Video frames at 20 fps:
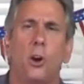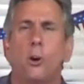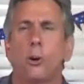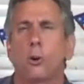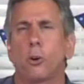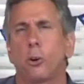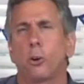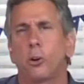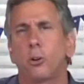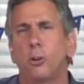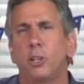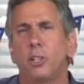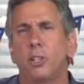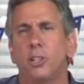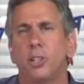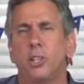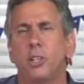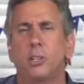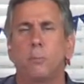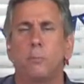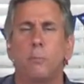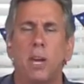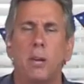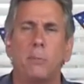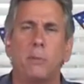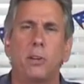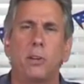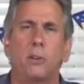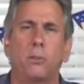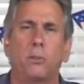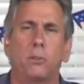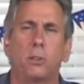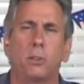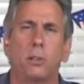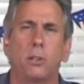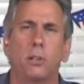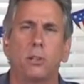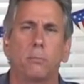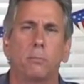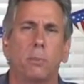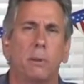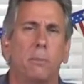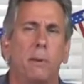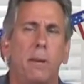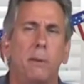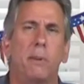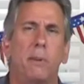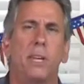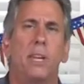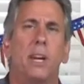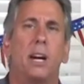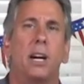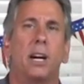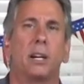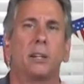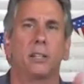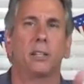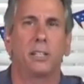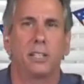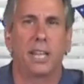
or early season baby corn or baby uh,